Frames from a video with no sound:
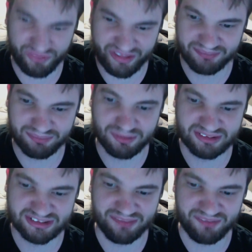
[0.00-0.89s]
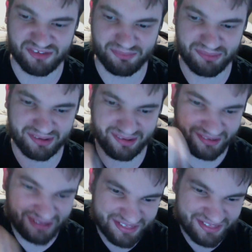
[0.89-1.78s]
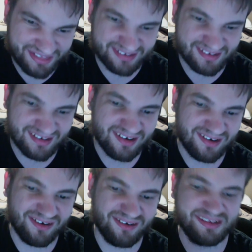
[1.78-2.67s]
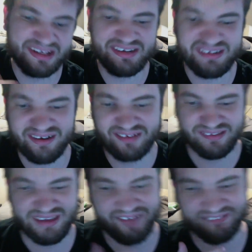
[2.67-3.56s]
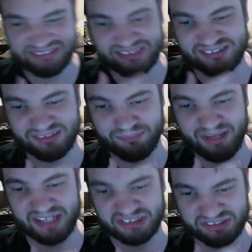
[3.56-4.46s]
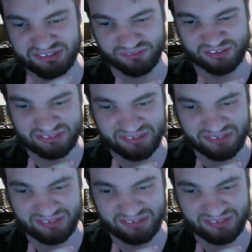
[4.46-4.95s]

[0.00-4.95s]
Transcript: That part is obvious. But underneath it, all, he does have a sense of compassion and